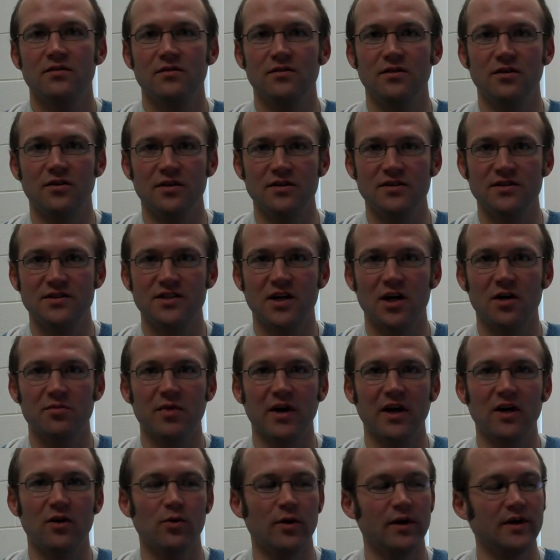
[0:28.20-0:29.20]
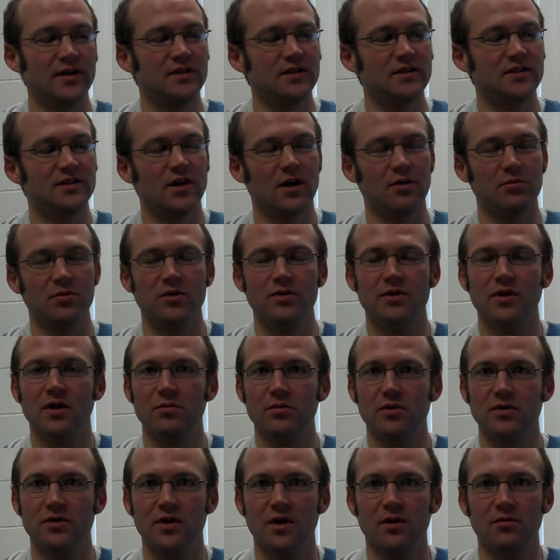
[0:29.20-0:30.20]
you can start by going to
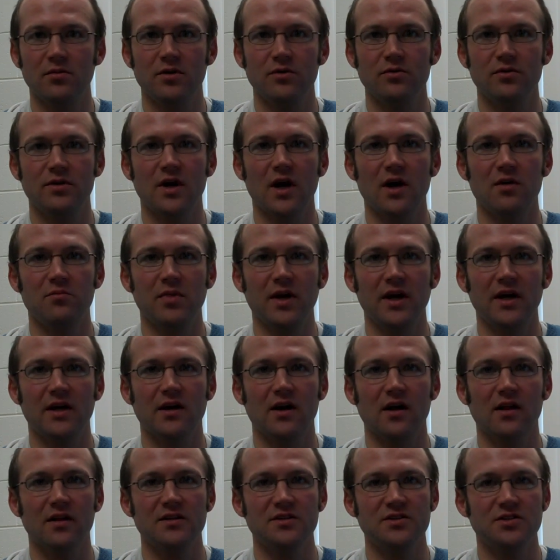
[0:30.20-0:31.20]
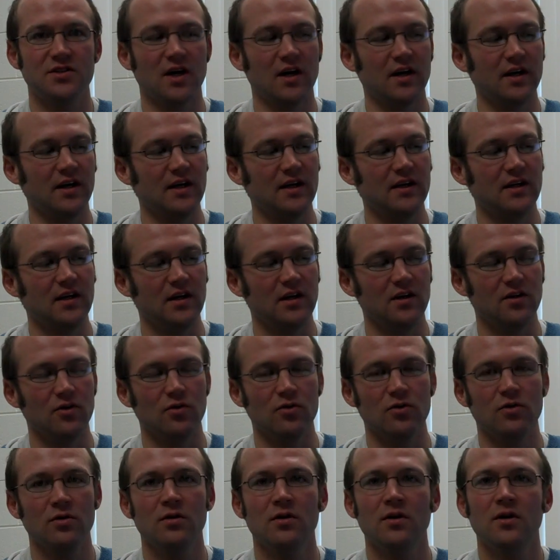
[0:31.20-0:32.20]

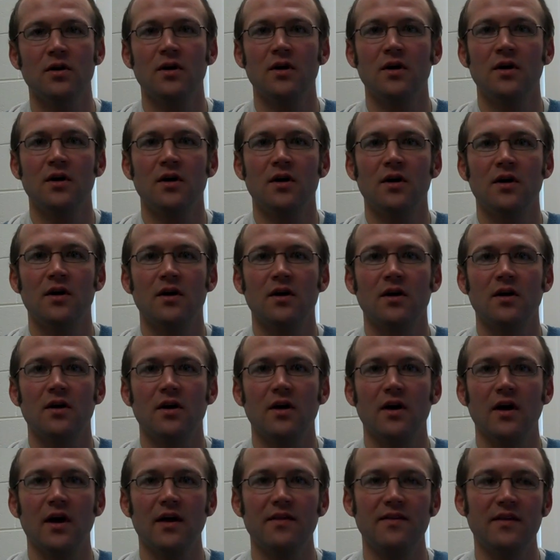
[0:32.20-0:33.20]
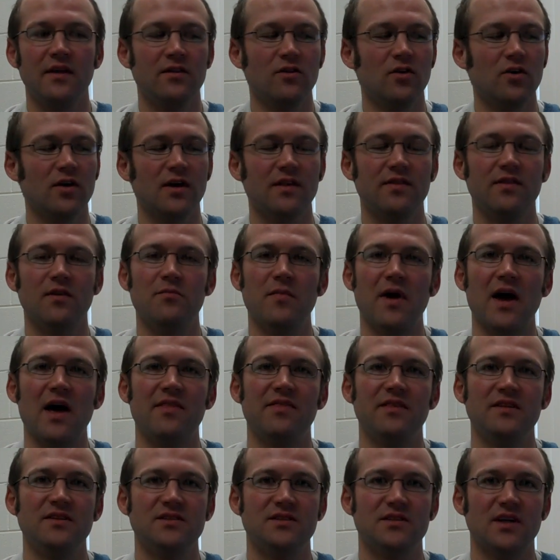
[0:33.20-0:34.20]
www.baycollege.edu and then look at the
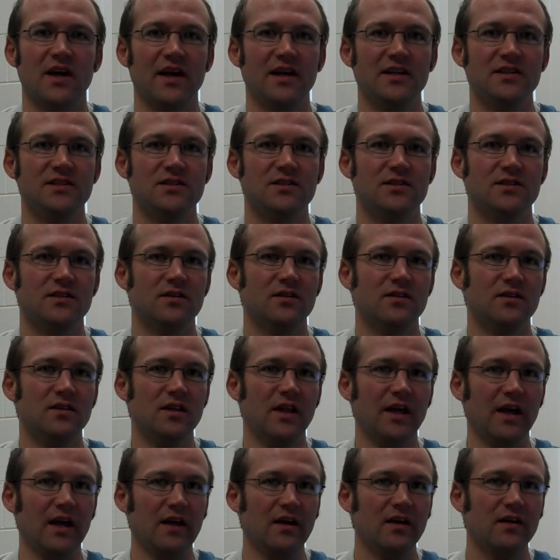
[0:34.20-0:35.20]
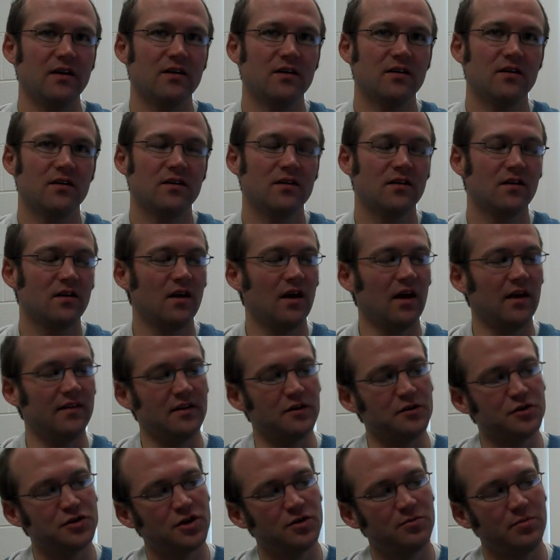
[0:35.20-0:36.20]
Math and Science link and
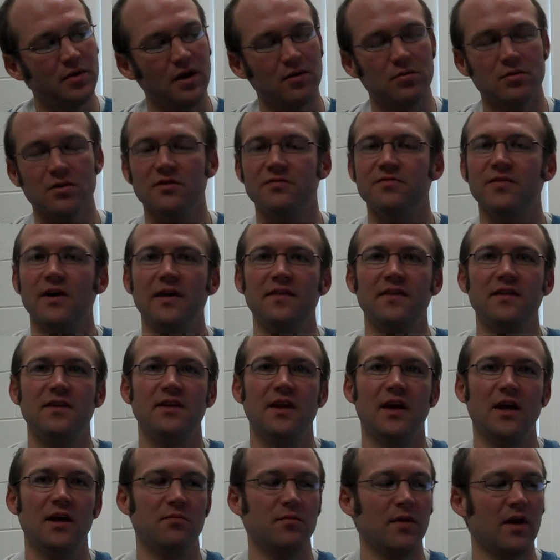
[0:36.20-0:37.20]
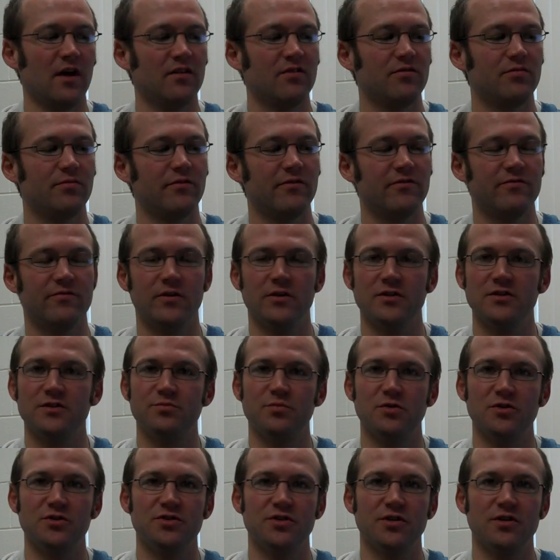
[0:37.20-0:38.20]
you should be able to find the Take Math First
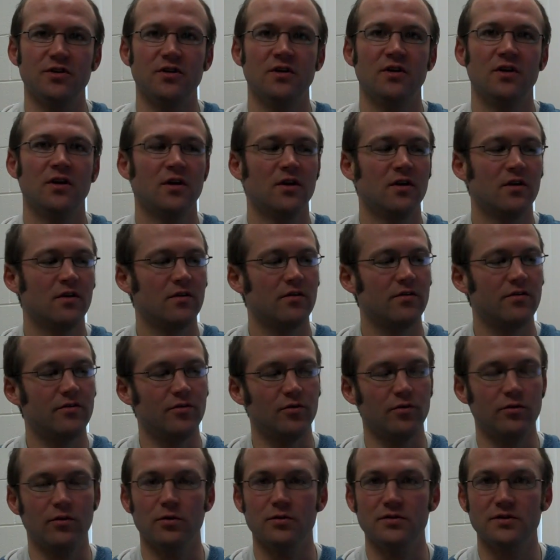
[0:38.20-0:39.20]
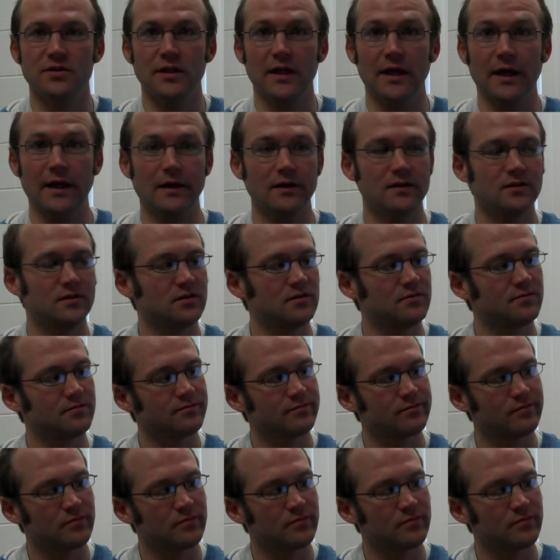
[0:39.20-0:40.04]
brochure through those links.